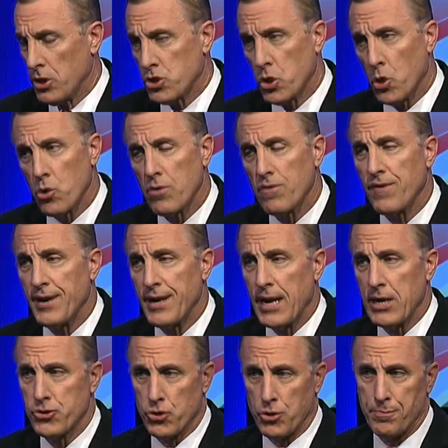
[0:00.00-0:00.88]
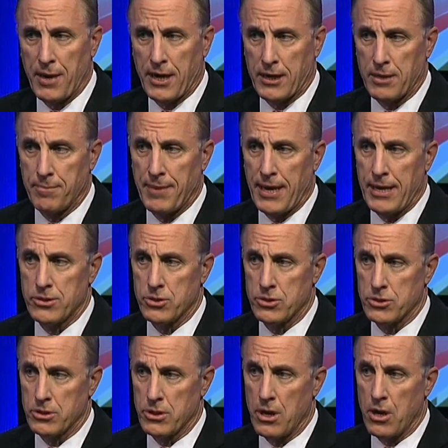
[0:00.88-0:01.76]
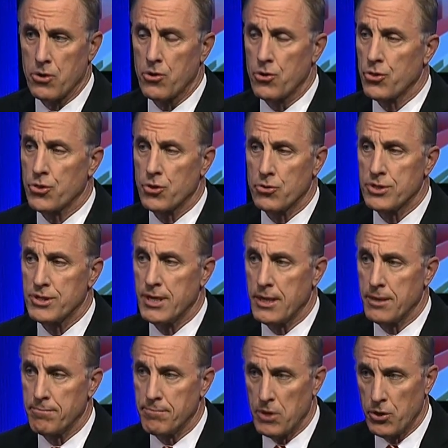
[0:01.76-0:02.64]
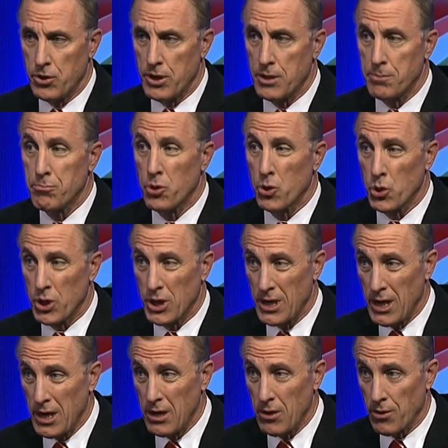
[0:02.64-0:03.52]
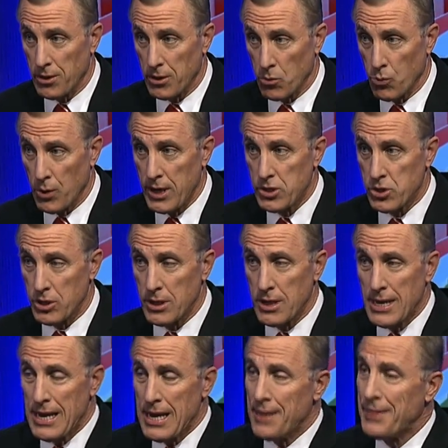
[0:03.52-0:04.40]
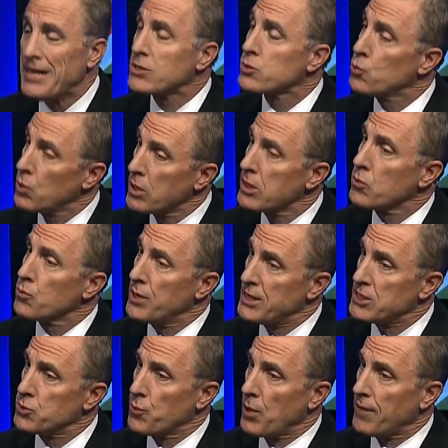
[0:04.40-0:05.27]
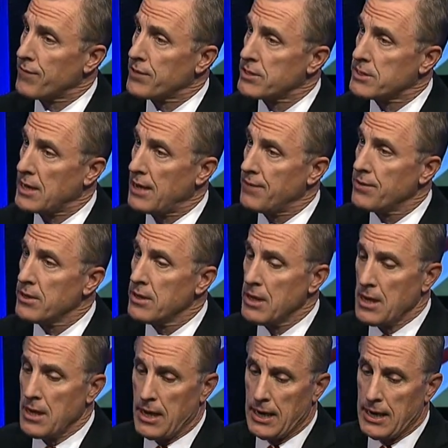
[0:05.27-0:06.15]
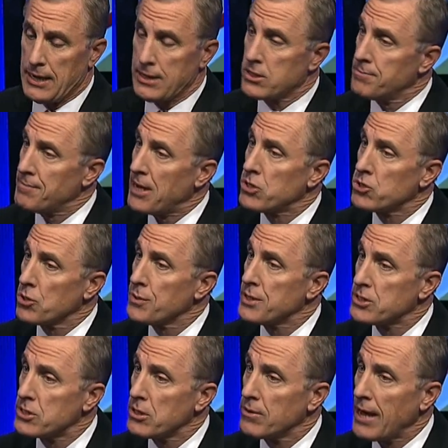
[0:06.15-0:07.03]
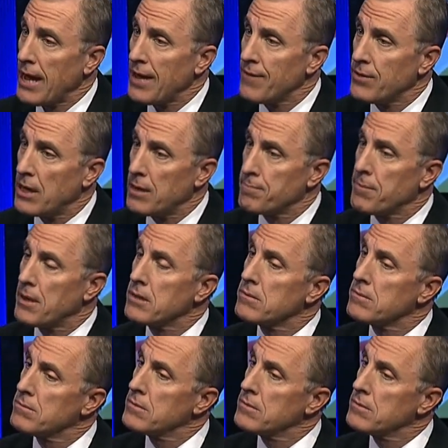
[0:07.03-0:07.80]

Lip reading: Well, the total financial impact of the base is $113 million per year in the region. That's one of the reasons we have to save it, to make sure we still have that.